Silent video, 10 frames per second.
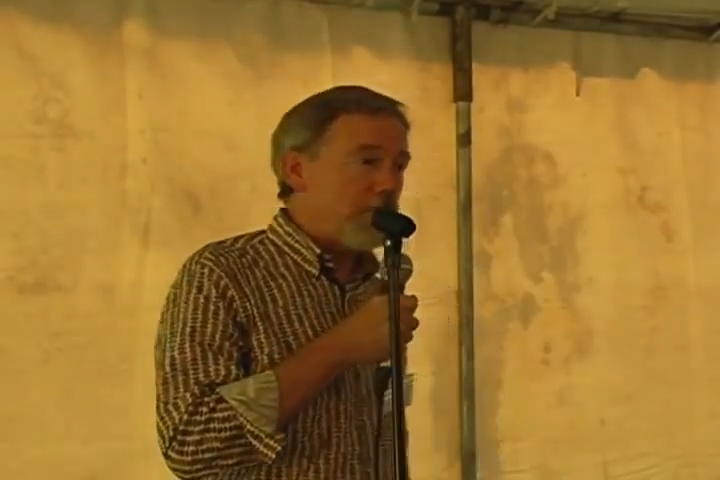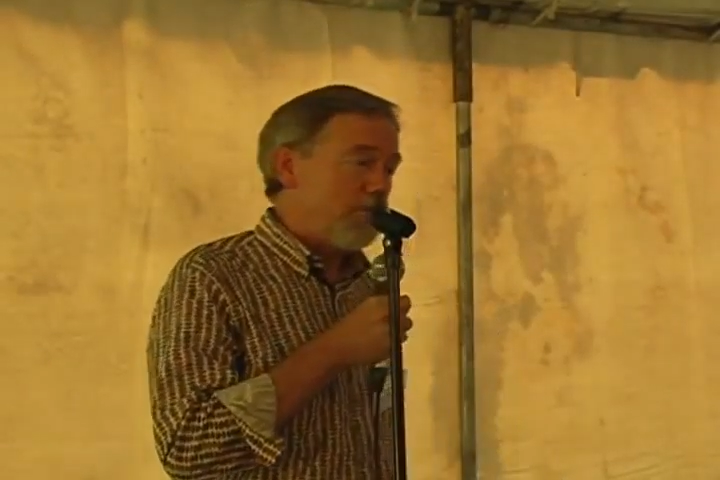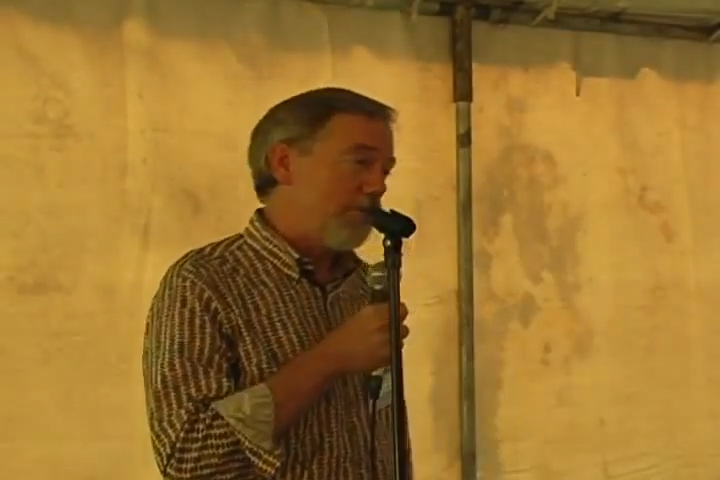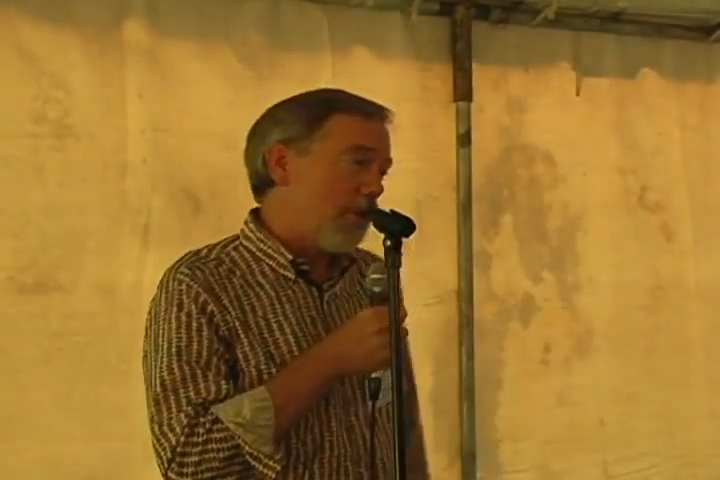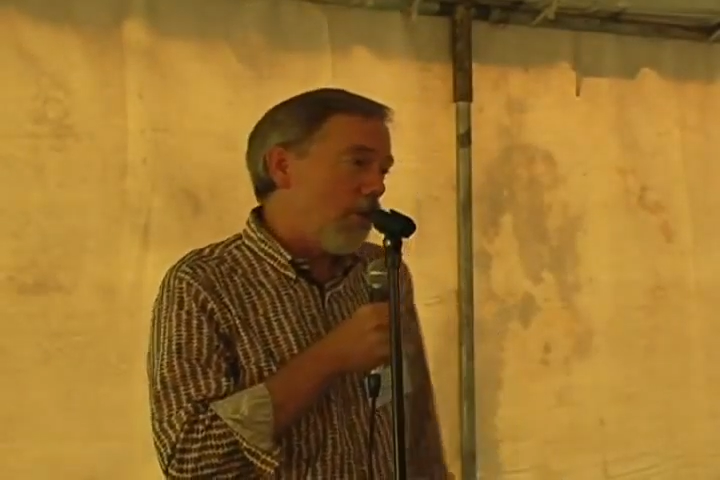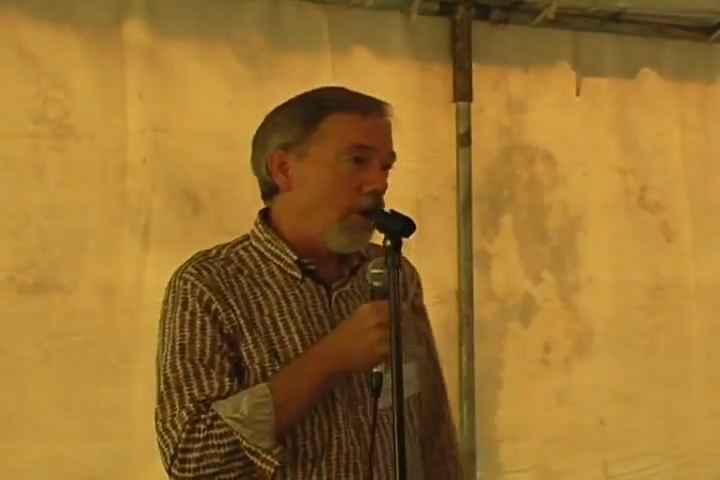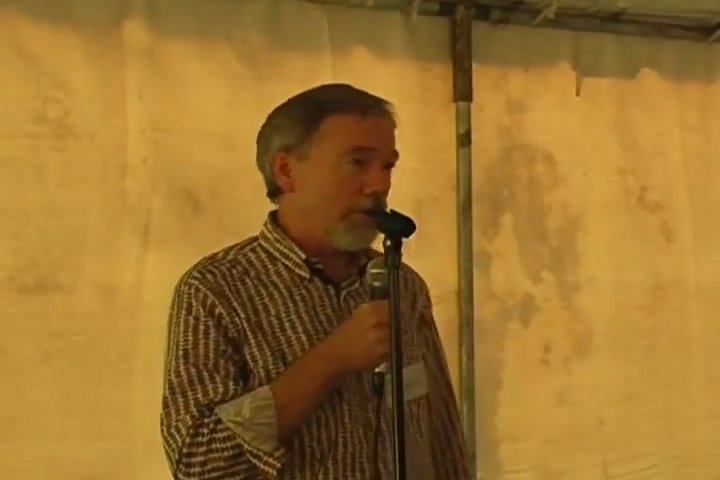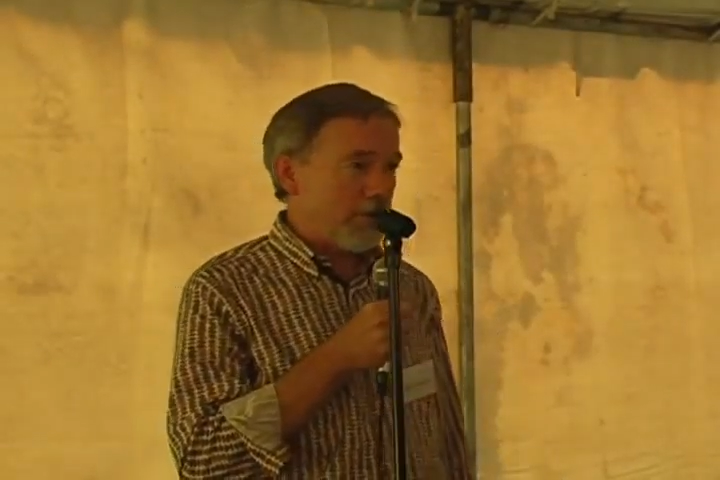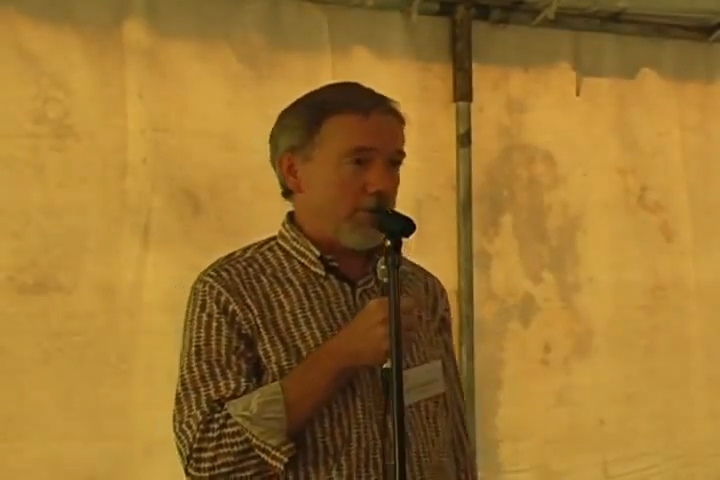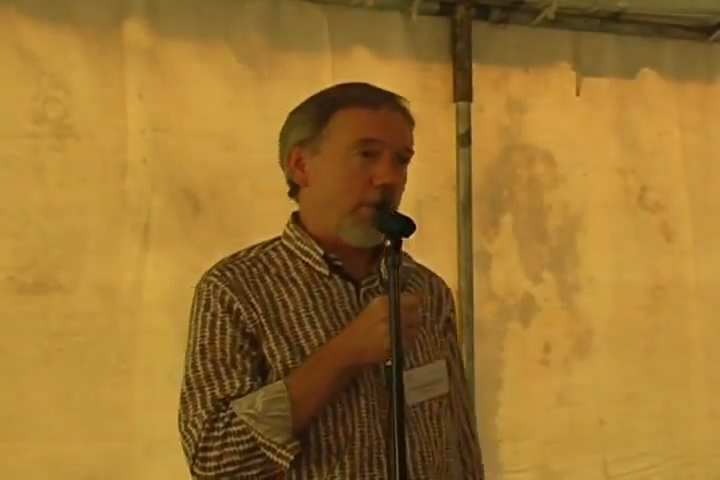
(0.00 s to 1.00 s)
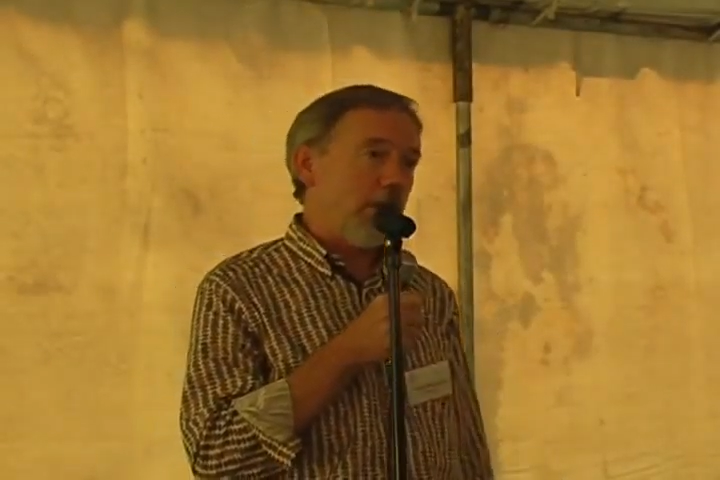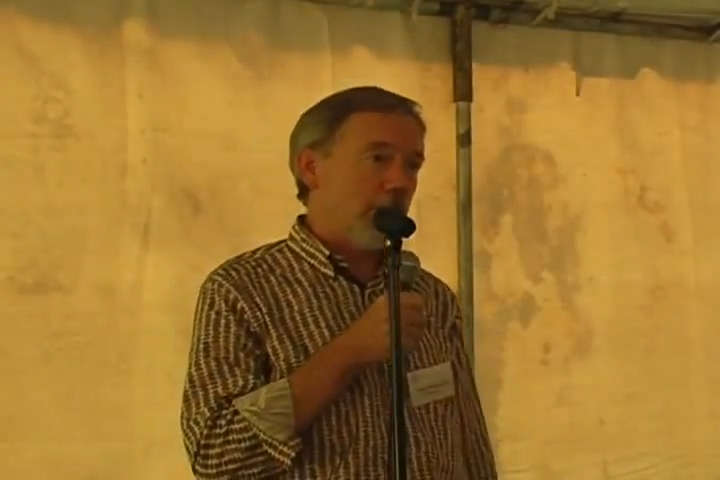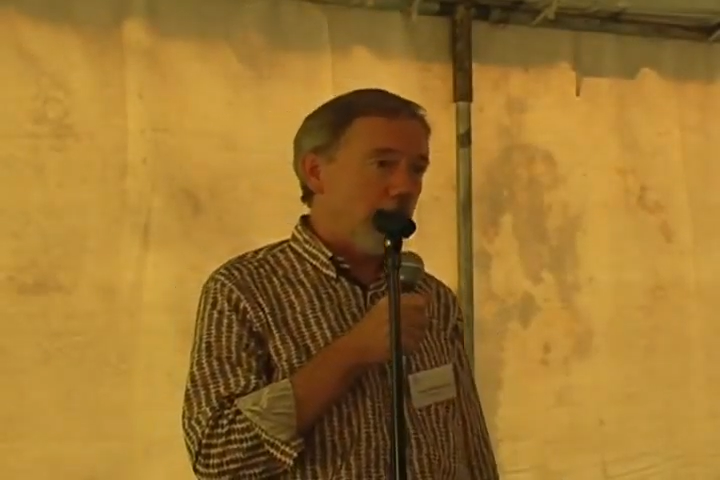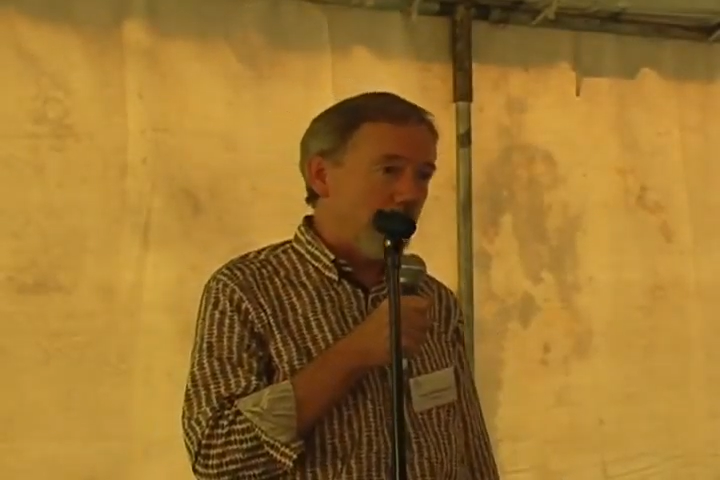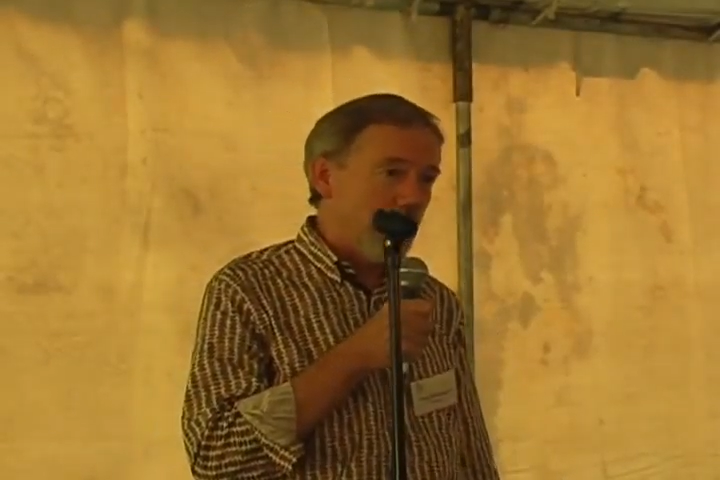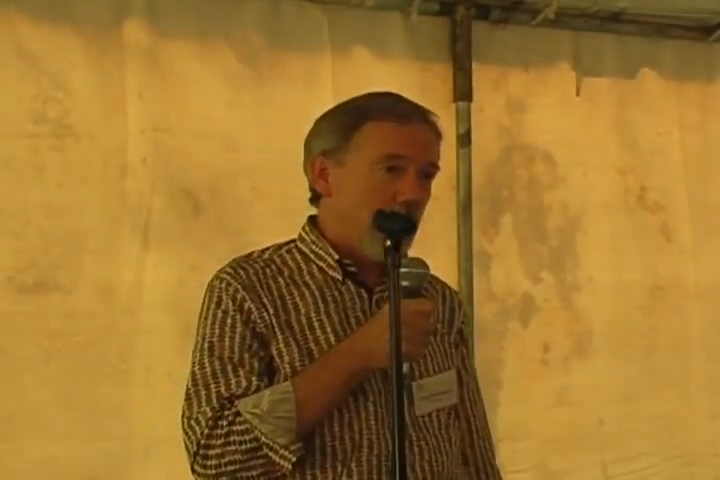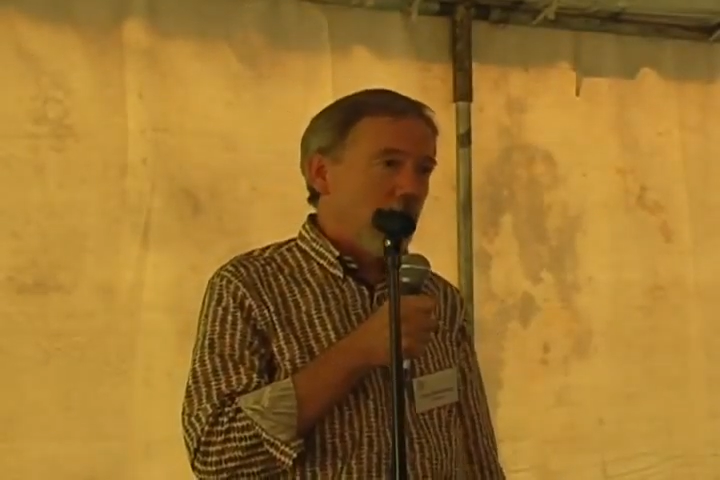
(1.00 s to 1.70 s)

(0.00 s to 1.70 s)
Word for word: And you say, well, it's sustainable.